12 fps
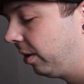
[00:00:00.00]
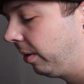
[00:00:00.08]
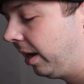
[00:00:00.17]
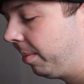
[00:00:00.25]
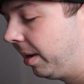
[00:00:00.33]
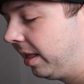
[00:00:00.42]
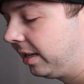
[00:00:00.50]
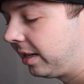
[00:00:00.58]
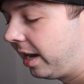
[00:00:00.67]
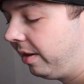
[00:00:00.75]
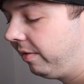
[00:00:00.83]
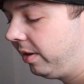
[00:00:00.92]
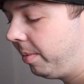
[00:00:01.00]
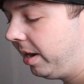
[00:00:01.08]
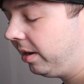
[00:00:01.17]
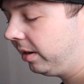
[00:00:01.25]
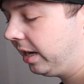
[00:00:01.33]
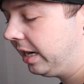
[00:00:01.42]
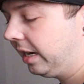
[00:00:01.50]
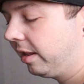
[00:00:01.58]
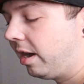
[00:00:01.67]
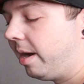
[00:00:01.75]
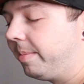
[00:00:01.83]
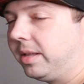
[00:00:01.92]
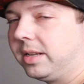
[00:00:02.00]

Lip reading: anybody that's kind of debating on getting into the hobby